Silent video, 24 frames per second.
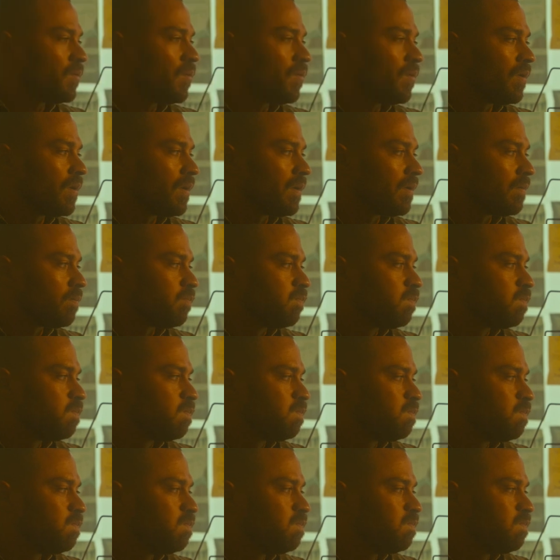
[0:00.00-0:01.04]
Or
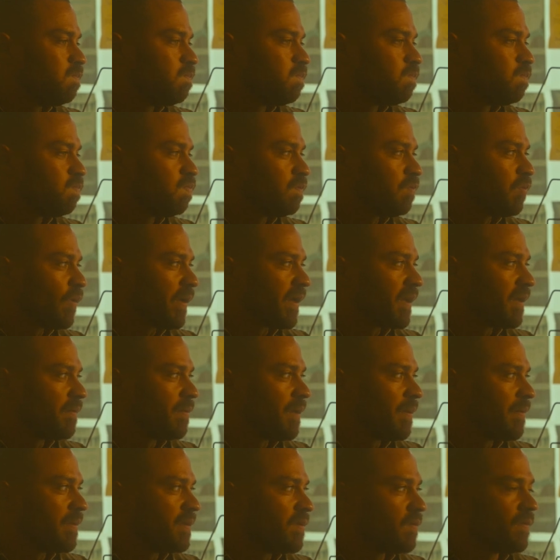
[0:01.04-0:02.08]
we
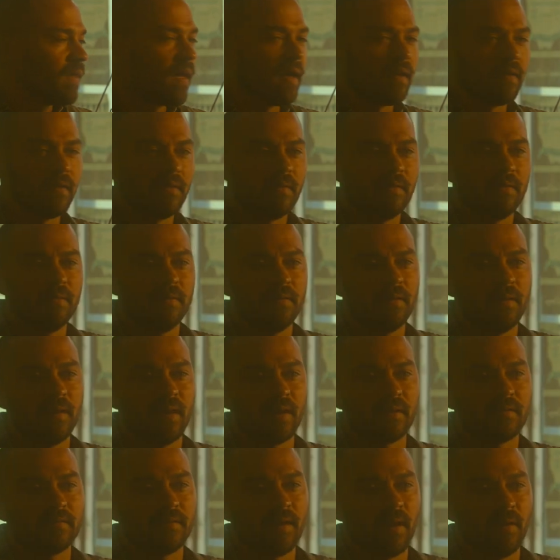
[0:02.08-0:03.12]
could maybe do that the
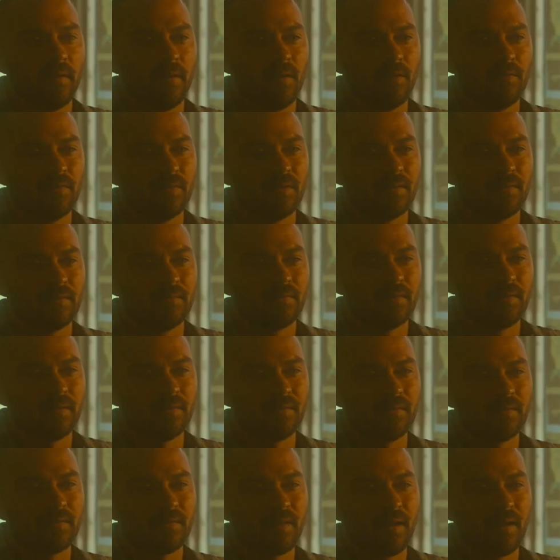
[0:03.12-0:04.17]
next town over. Is this